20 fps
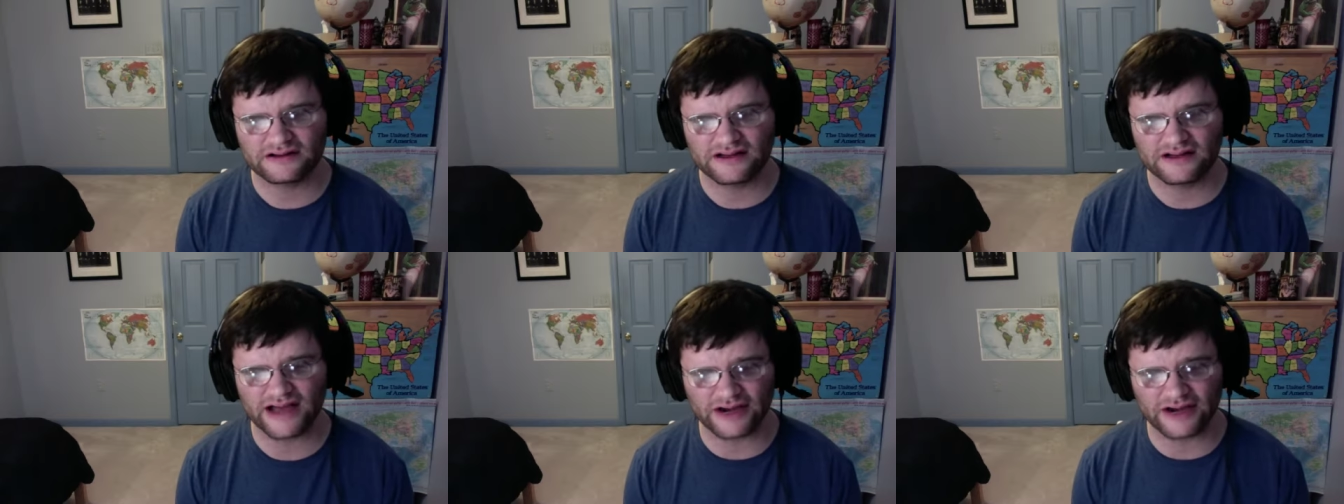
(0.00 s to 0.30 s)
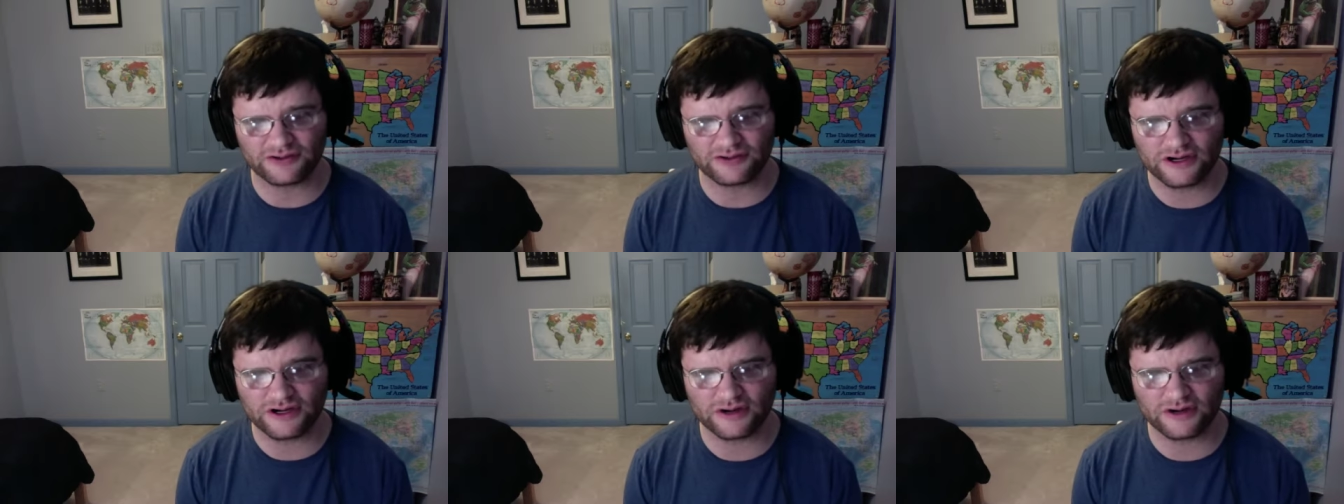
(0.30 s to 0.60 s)
I
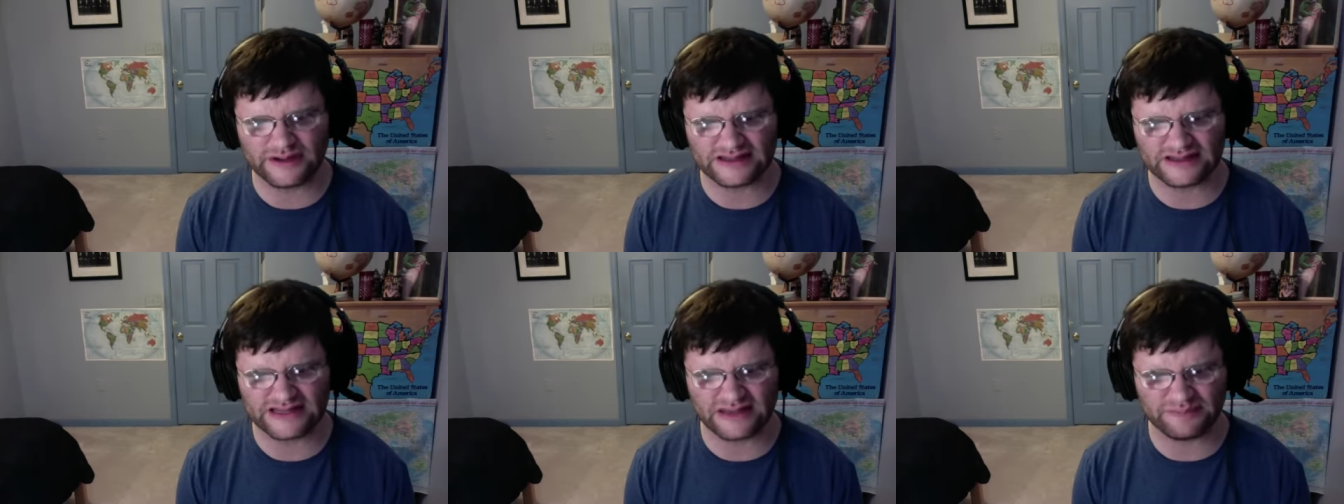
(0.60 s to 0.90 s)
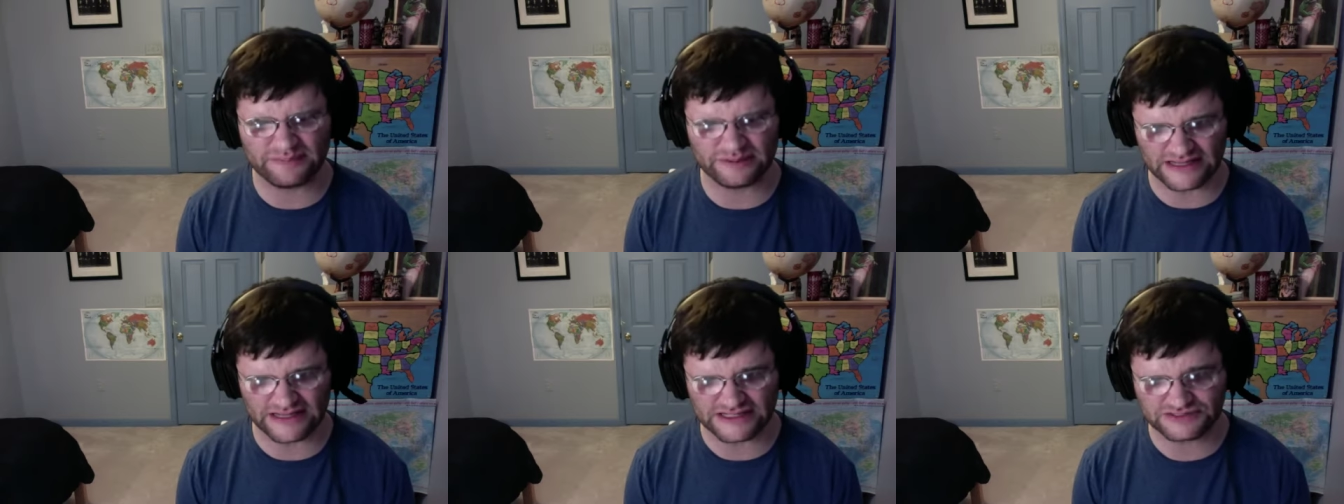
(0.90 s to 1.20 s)
don't know about that,
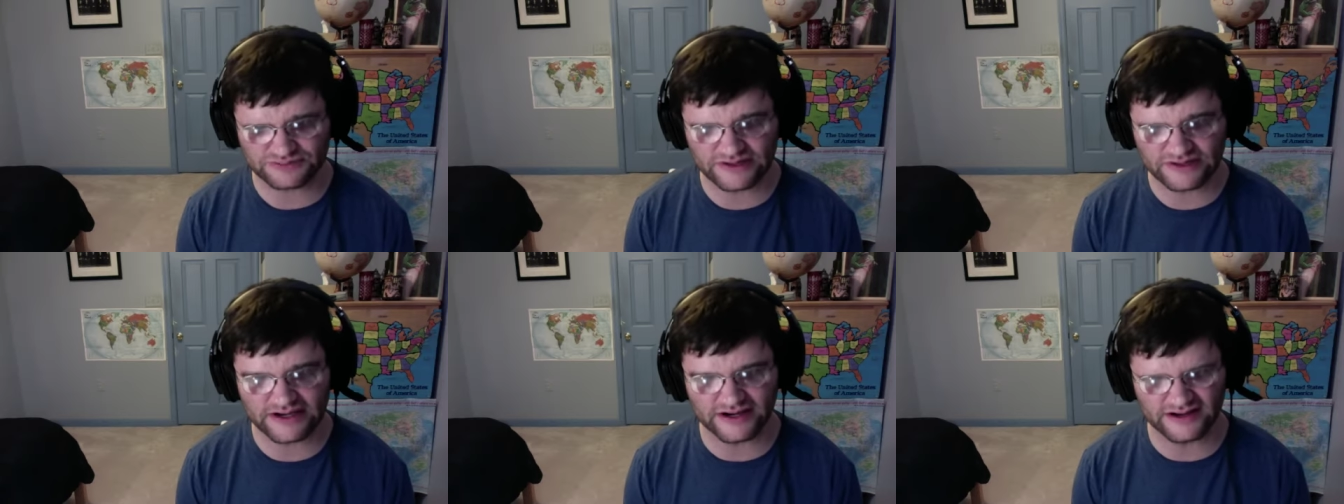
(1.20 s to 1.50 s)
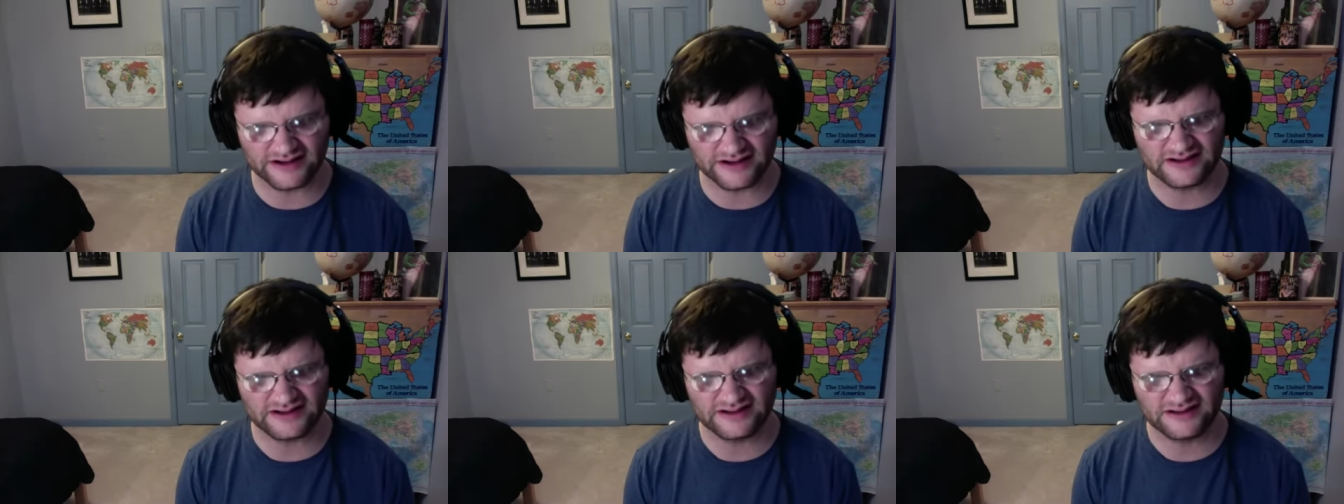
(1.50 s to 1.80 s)
but that's
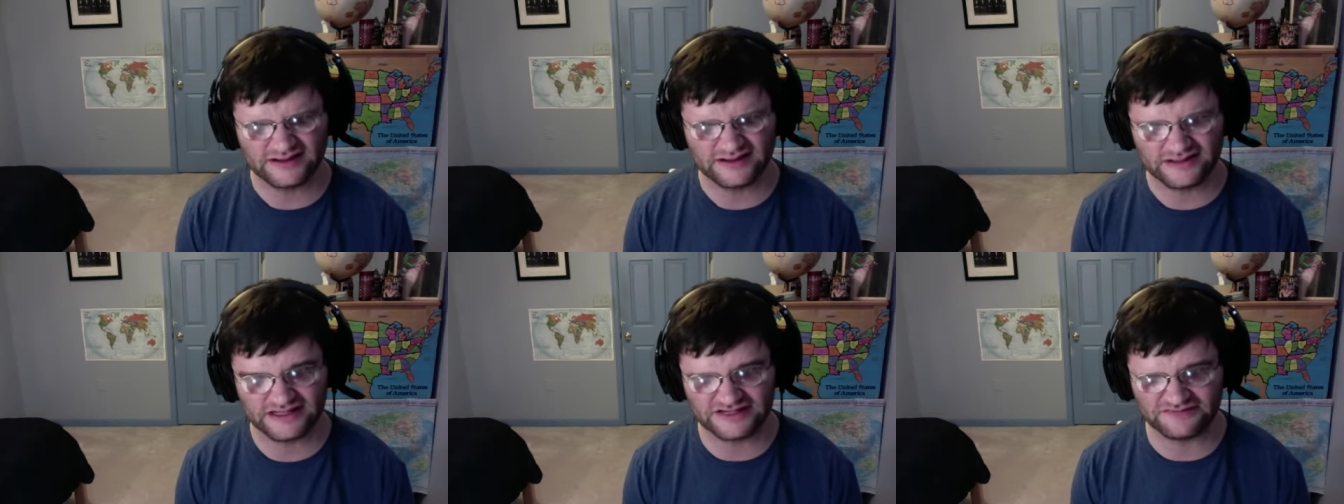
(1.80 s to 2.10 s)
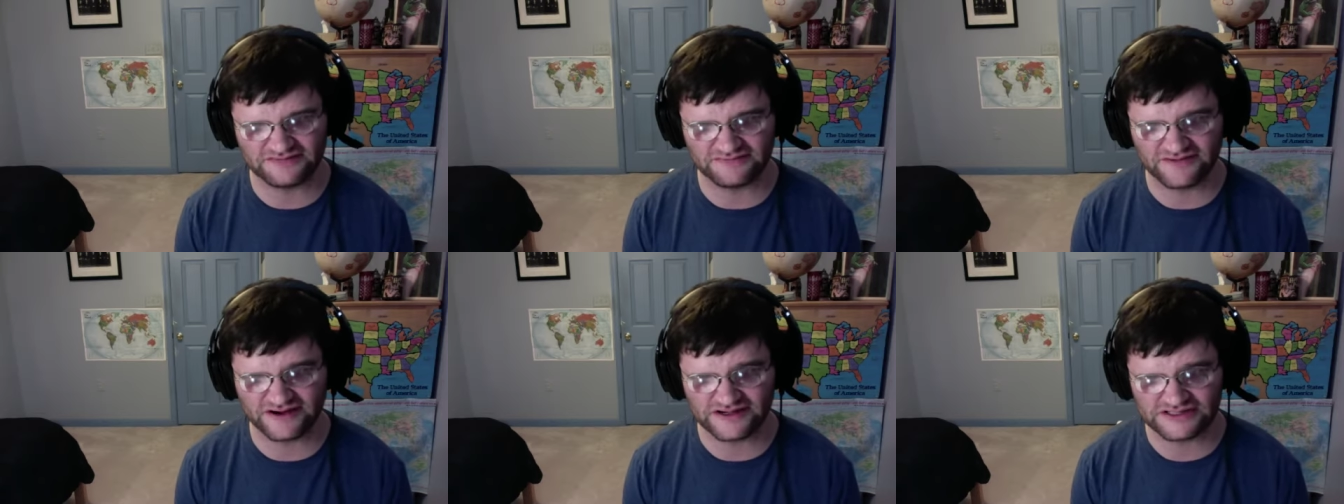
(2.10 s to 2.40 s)
weird. It's
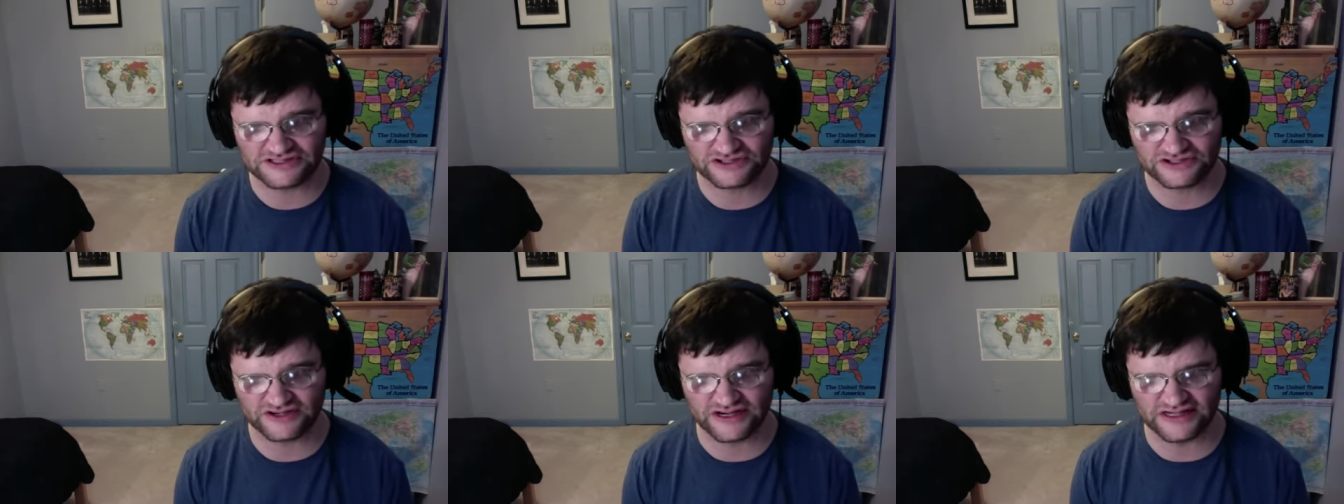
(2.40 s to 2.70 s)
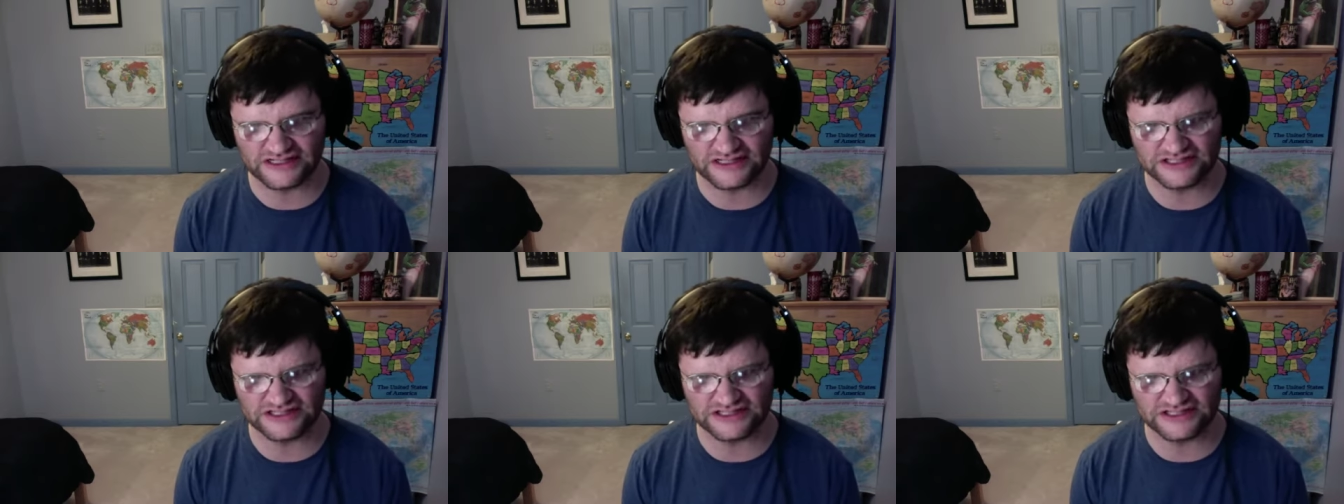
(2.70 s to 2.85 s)
very it was, strange.